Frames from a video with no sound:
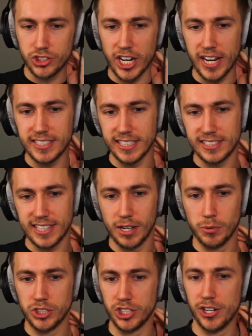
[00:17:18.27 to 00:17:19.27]
JJ's thing
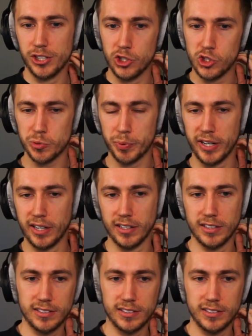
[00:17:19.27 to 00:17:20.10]
was, you know, you sprint...